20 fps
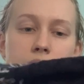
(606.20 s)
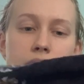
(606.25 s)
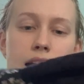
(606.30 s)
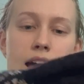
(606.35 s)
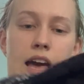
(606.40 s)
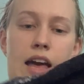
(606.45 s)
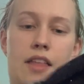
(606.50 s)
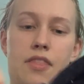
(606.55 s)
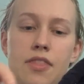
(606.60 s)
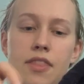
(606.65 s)

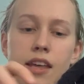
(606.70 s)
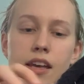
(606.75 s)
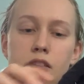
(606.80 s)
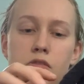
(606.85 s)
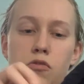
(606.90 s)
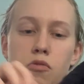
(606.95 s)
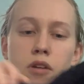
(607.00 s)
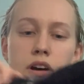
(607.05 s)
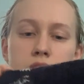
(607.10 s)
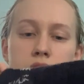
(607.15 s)
And
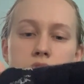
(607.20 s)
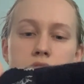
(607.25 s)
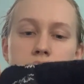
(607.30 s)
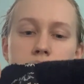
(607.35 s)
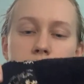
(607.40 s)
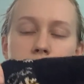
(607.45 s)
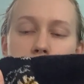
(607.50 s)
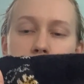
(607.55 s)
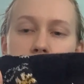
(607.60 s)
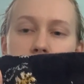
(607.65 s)
then one
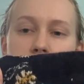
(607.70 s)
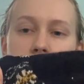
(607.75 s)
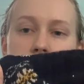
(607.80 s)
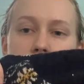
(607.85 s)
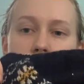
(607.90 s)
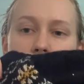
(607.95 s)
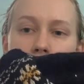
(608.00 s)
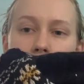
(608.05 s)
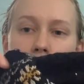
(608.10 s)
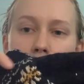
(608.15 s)
thing I'm really
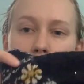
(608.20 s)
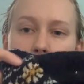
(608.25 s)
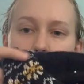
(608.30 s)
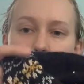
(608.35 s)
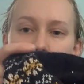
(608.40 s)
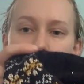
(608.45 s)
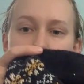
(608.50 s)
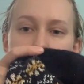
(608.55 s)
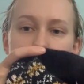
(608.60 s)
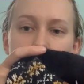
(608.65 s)
loving about
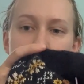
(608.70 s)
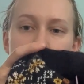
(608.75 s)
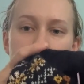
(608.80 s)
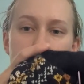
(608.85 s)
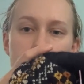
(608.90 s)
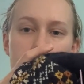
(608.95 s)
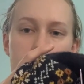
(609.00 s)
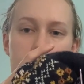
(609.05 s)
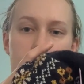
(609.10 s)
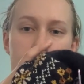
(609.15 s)
this
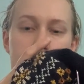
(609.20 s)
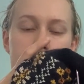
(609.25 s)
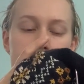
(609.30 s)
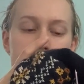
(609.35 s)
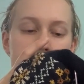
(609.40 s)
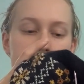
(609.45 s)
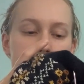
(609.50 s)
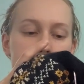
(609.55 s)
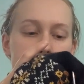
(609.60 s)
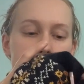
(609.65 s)
pattern
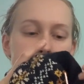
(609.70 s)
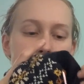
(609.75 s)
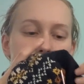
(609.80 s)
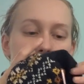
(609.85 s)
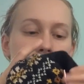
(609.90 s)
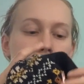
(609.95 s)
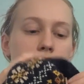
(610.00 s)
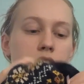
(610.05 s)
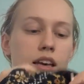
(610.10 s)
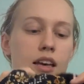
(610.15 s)
is
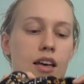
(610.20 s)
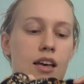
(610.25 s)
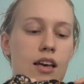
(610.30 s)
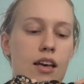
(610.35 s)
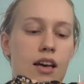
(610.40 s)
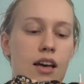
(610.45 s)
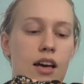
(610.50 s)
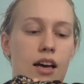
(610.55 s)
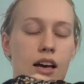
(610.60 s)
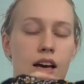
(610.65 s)

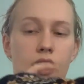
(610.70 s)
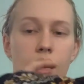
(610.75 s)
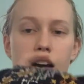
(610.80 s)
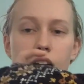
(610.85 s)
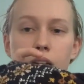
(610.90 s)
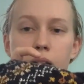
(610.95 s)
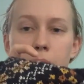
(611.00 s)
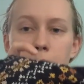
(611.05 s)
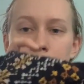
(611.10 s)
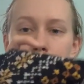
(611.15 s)

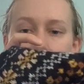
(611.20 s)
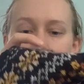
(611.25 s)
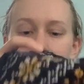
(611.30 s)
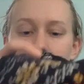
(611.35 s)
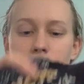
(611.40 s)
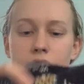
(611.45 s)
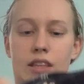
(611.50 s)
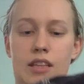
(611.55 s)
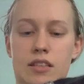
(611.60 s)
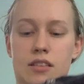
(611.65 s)

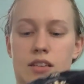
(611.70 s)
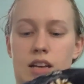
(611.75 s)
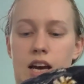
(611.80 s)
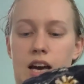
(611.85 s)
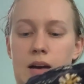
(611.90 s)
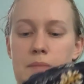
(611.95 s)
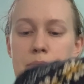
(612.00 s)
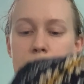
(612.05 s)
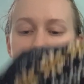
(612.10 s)
the top